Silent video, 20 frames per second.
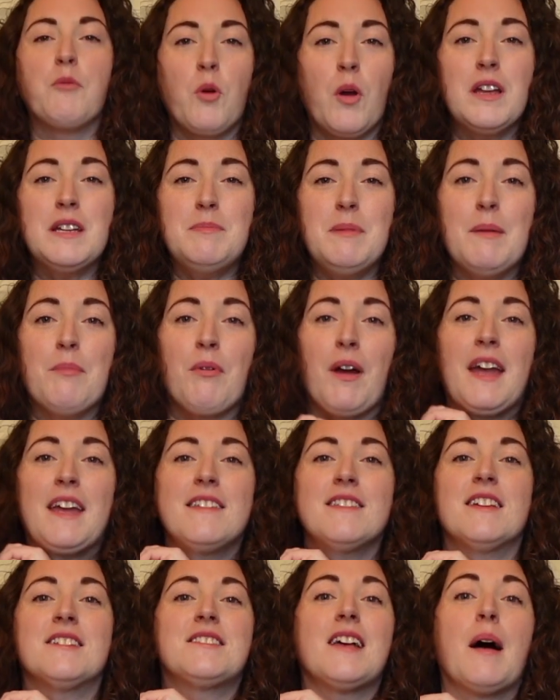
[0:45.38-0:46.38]
going to be
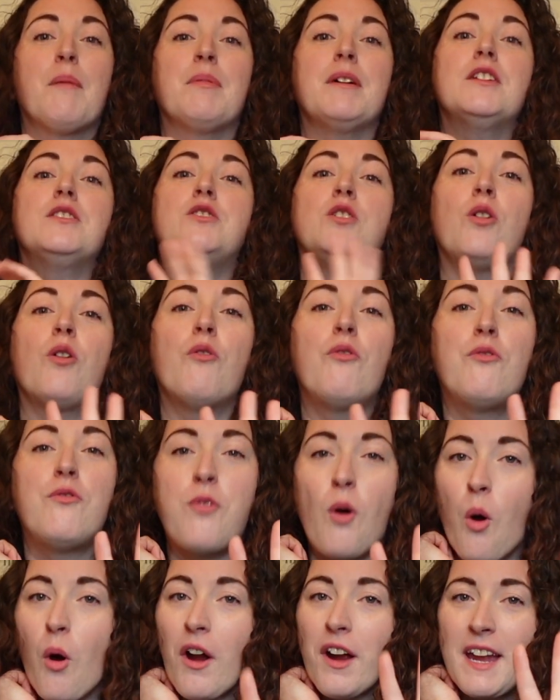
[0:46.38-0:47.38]
breaking this up into
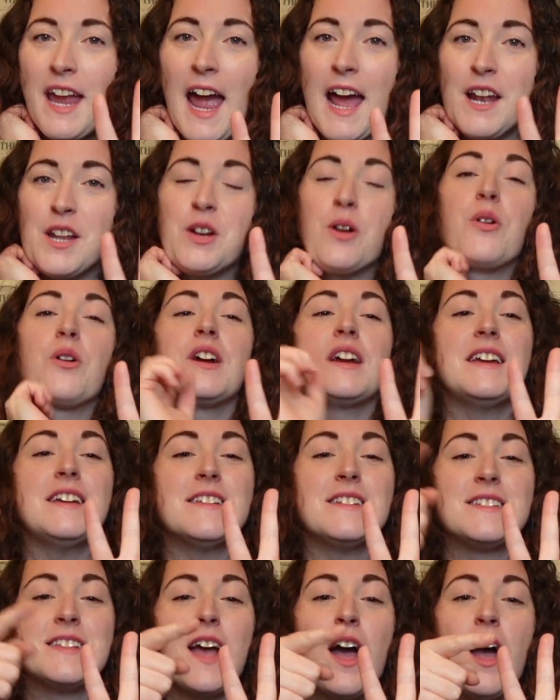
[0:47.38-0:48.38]
4
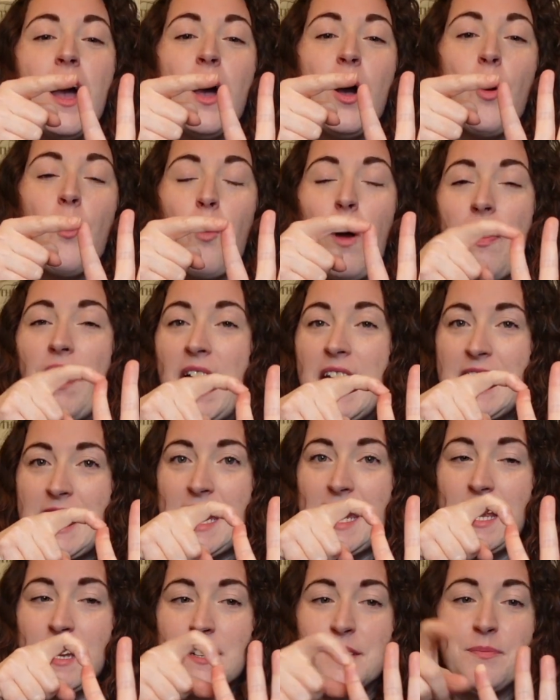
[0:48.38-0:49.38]
categories: what they
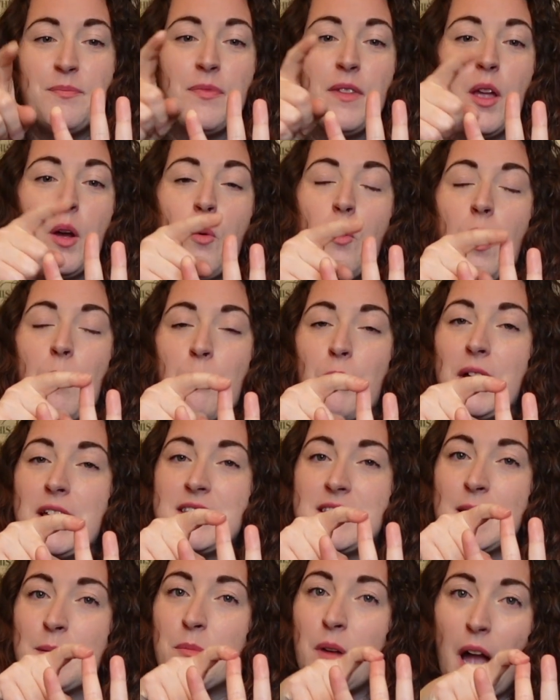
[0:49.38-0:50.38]
need, what
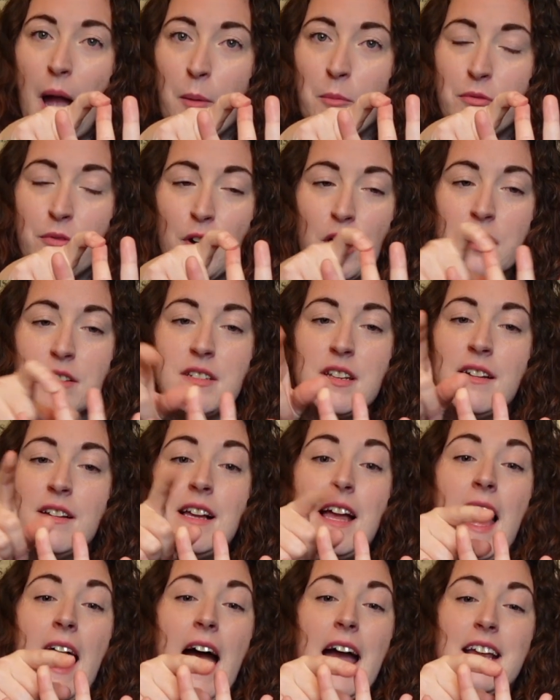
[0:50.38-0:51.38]
brings them comfort,
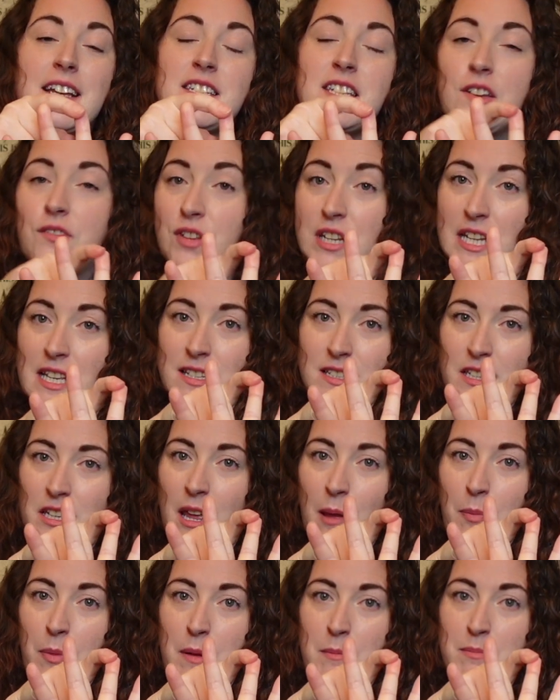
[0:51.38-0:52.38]
activities to
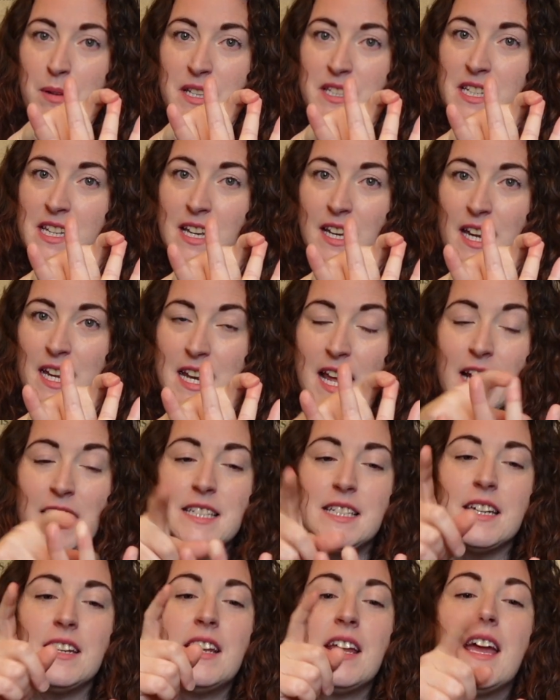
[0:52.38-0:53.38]
keep them busy and
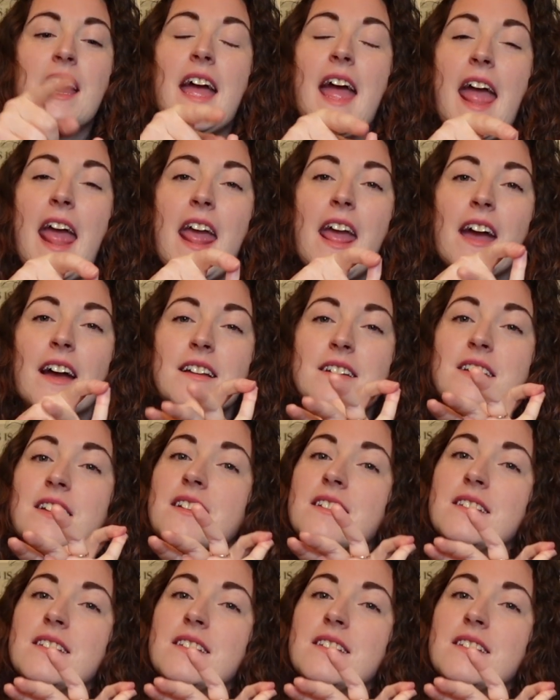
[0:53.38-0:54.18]
connected, and